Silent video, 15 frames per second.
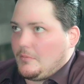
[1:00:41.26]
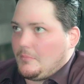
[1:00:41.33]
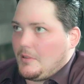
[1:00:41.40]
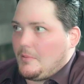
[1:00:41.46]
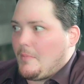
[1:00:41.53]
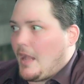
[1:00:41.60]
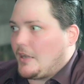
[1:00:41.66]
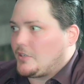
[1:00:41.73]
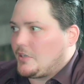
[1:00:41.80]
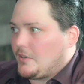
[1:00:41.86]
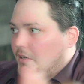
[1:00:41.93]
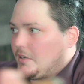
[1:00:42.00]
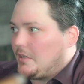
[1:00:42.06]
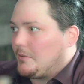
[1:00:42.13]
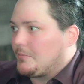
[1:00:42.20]

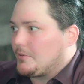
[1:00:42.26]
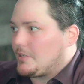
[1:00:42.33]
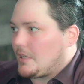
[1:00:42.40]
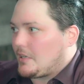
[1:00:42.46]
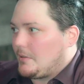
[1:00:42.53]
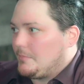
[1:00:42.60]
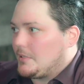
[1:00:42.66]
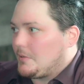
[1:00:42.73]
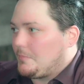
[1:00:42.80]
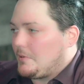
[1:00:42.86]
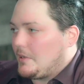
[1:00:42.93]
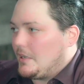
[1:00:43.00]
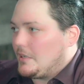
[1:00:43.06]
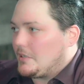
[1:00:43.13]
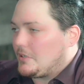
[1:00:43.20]
imaginary numbers that come into
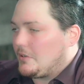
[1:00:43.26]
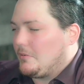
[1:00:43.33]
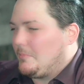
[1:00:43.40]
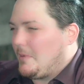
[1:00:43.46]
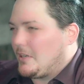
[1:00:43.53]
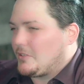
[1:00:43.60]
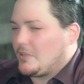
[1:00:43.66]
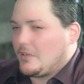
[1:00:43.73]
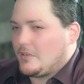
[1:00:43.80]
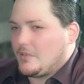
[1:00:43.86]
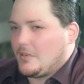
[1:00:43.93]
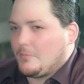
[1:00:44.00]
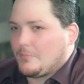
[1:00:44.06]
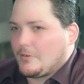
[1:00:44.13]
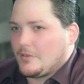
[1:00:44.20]
play. So an imaginary
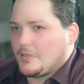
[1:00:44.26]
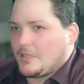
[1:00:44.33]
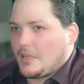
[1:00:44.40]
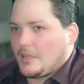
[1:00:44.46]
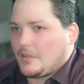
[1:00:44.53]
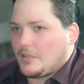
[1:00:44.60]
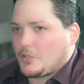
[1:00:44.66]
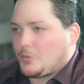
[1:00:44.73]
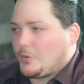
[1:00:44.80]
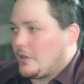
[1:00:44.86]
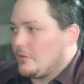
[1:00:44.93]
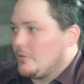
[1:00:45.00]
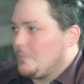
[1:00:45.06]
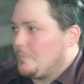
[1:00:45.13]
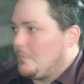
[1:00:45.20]
number is like the square
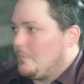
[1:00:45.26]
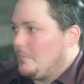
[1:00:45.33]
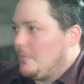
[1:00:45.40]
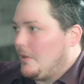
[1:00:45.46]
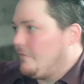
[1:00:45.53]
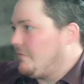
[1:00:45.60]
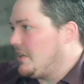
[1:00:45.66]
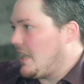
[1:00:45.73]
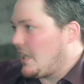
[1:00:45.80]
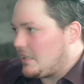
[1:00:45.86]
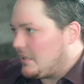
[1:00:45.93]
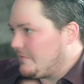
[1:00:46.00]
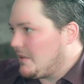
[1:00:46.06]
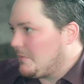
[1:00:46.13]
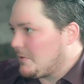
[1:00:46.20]
root of a
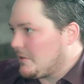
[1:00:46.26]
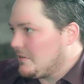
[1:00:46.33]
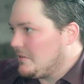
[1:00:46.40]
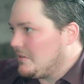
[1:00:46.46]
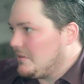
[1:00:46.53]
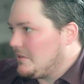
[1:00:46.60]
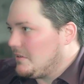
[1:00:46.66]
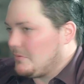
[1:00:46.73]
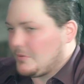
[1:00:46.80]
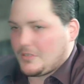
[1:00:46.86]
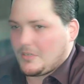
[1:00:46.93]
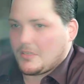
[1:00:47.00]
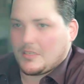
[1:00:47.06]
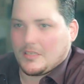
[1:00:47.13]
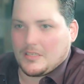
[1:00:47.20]
negative number, which
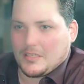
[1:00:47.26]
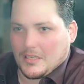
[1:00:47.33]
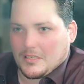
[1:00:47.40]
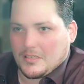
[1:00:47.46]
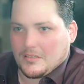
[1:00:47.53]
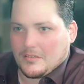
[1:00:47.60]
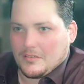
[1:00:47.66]
doesn't exist.